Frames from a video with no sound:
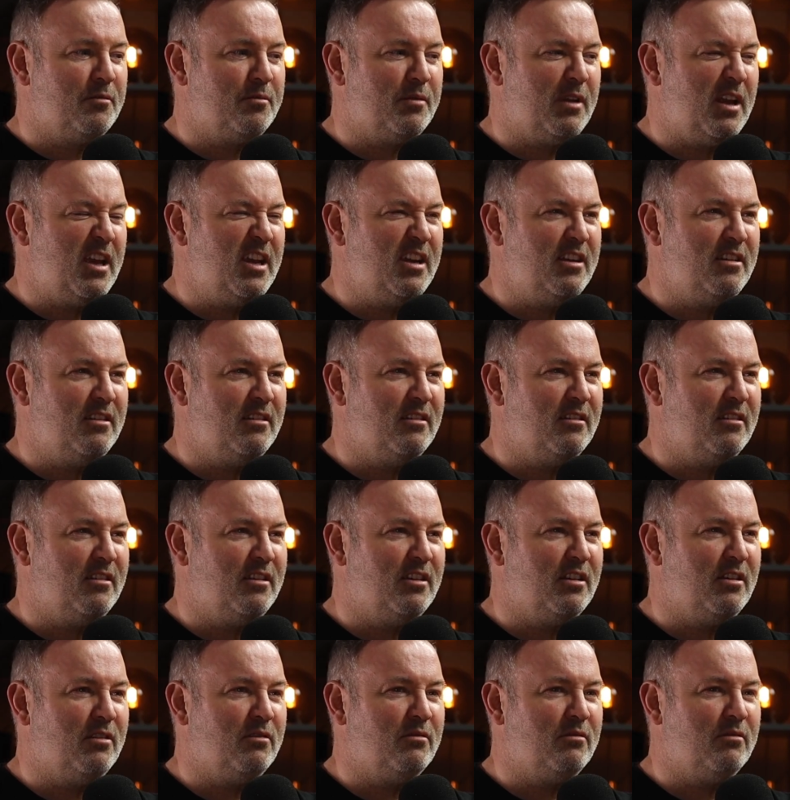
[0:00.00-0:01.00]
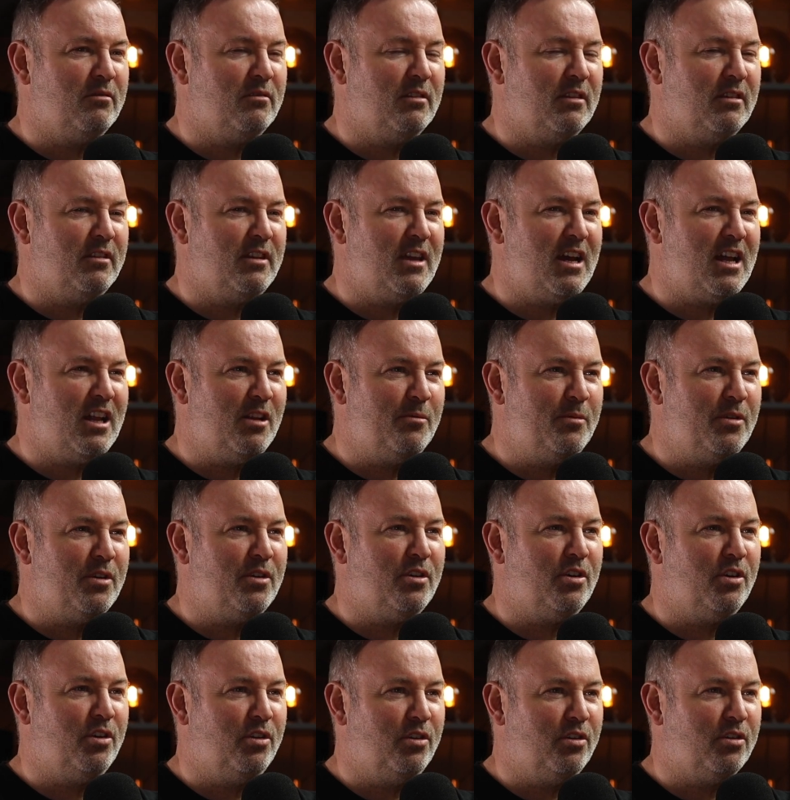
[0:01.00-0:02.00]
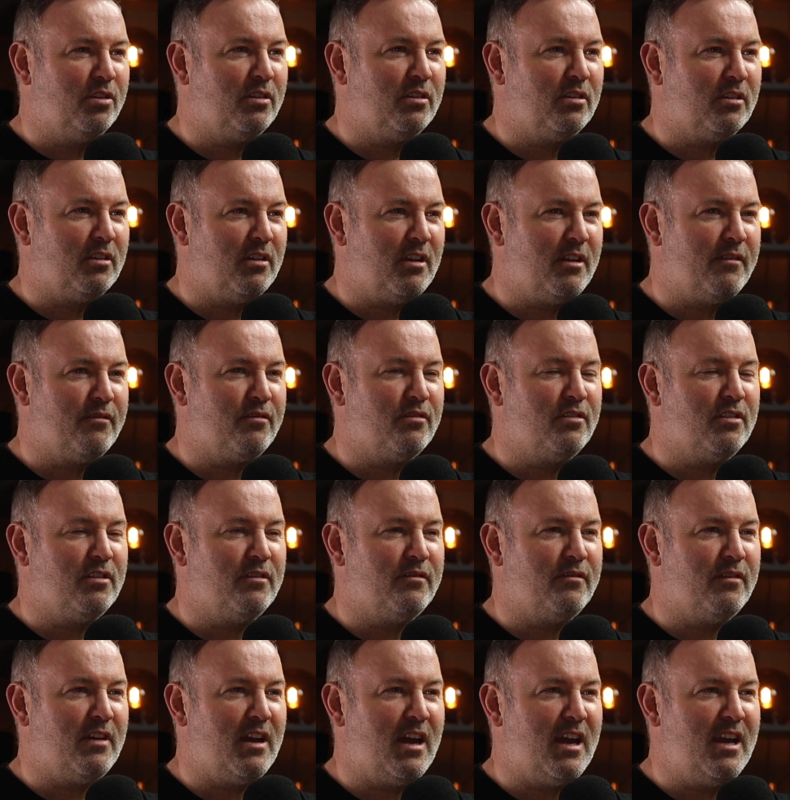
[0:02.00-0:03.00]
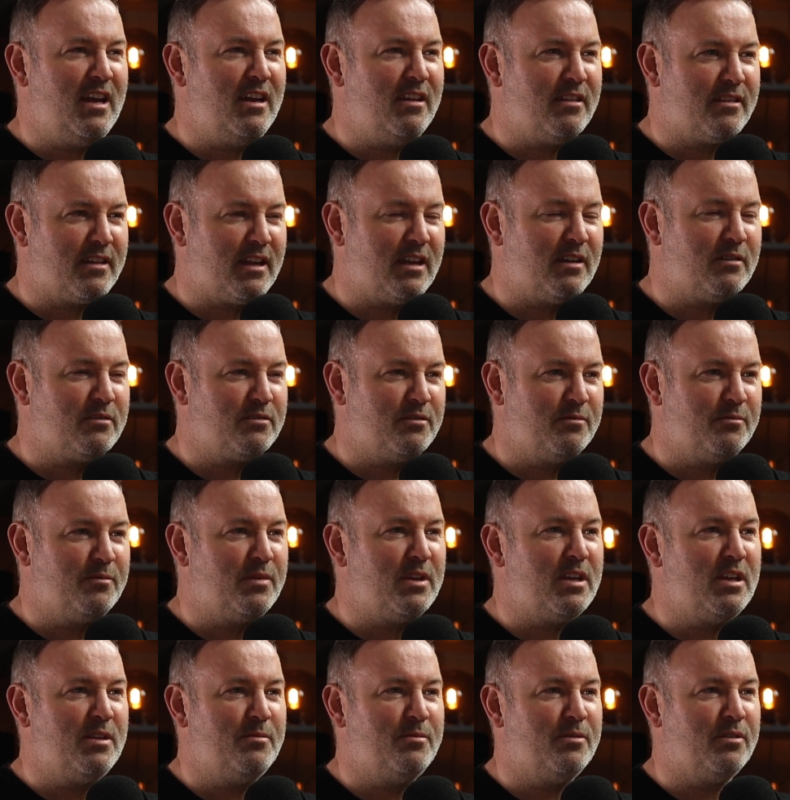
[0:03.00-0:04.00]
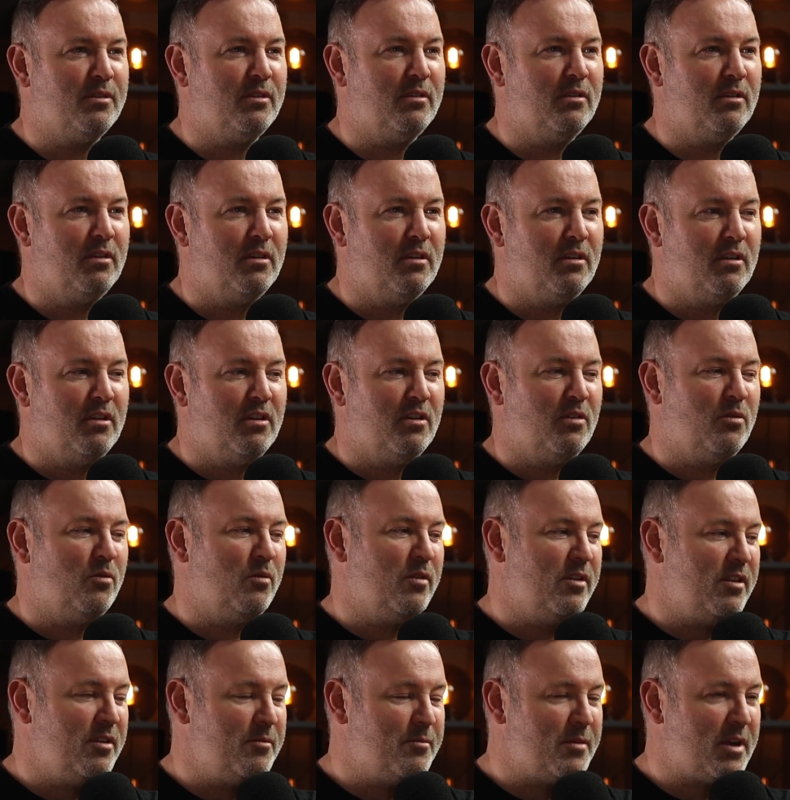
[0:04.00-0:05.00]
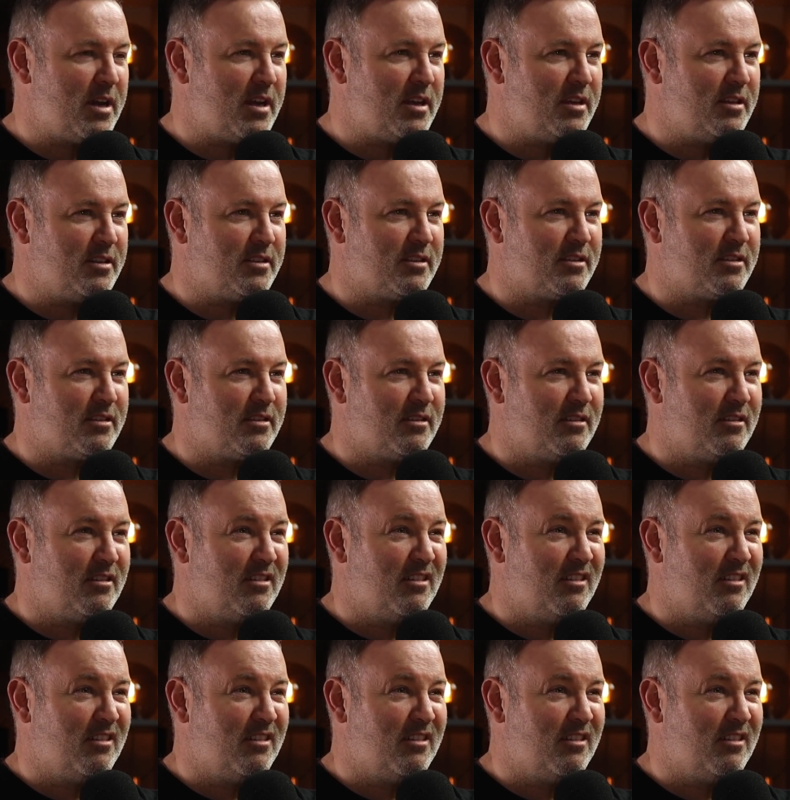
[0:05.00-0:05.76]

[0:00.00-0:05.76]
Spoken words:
Playing, you know, the Albert Hall in front of 8,000 people with your mates